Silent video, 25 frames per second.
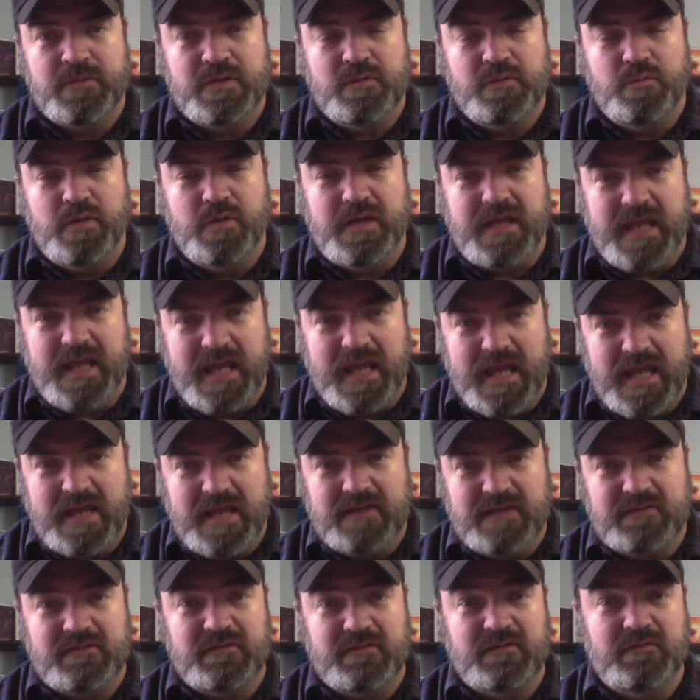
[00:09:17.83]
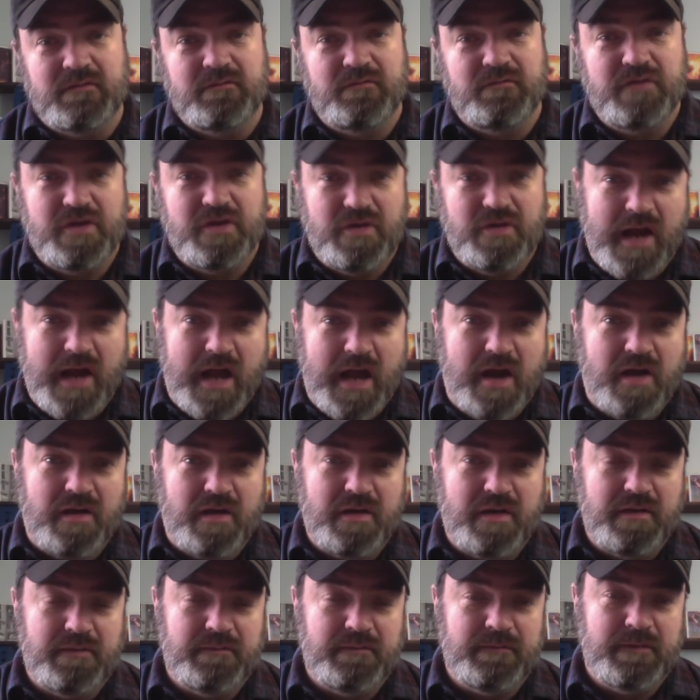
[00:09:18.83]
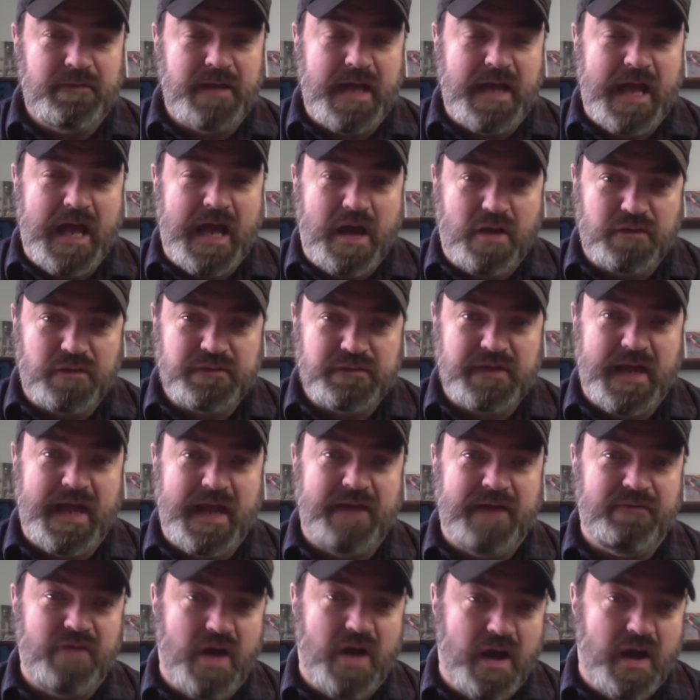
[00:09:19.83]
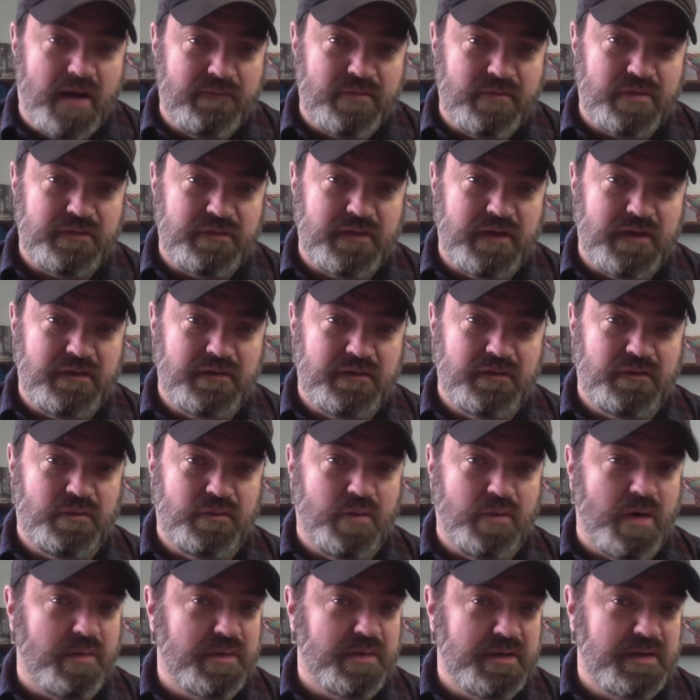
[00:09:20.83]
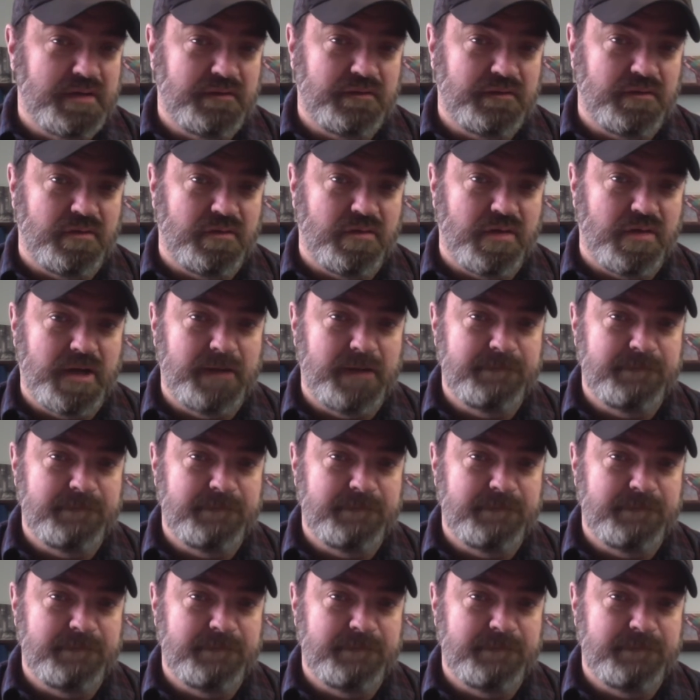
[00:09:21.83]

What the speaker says: we can't figure out how to have conversations where we disagree.